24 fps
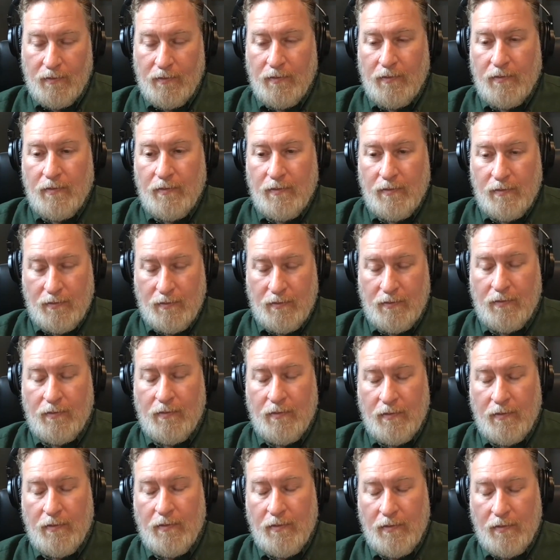
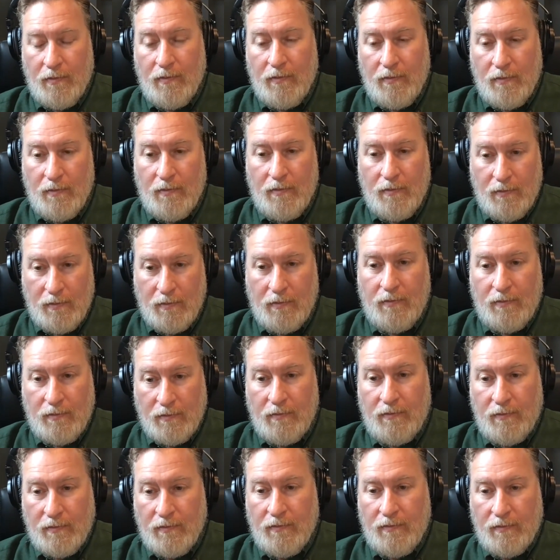
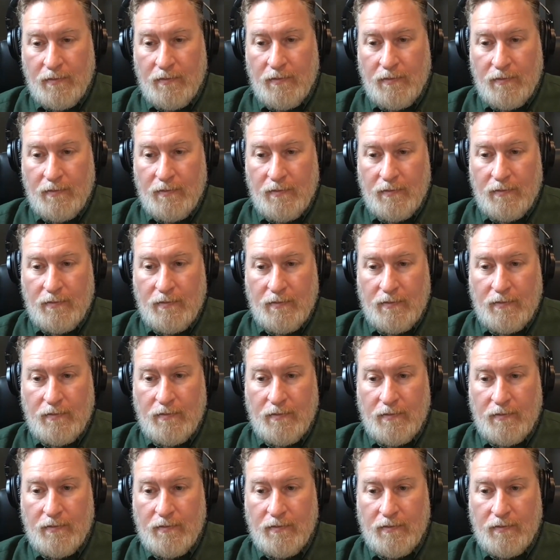
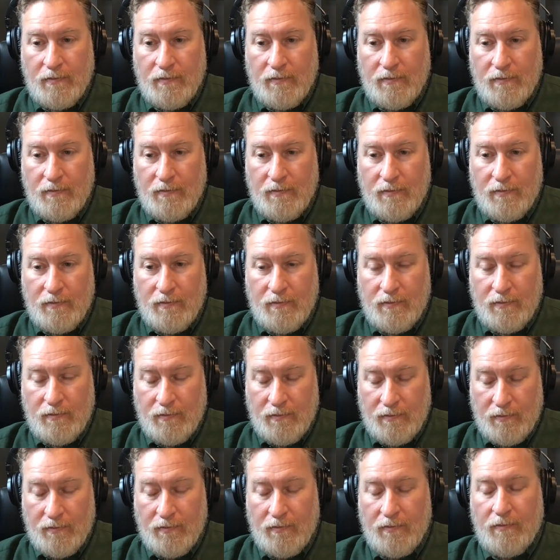
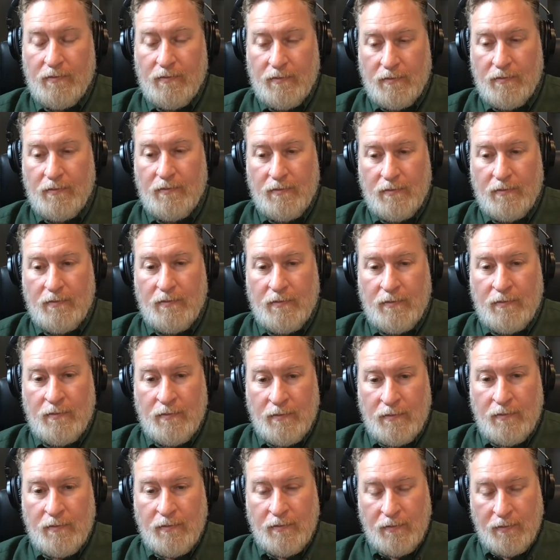
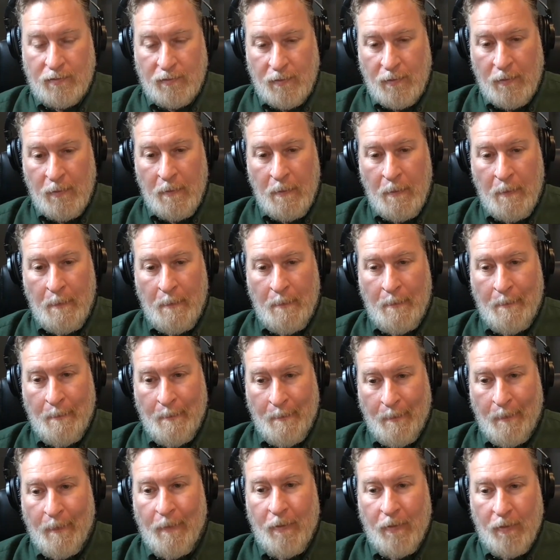
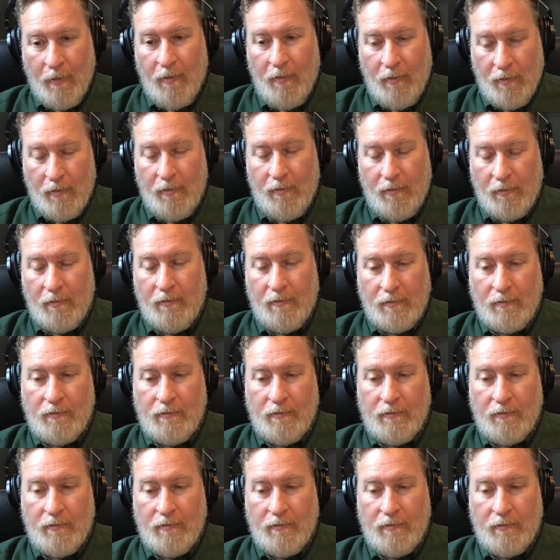No words are spoken by the person on screen.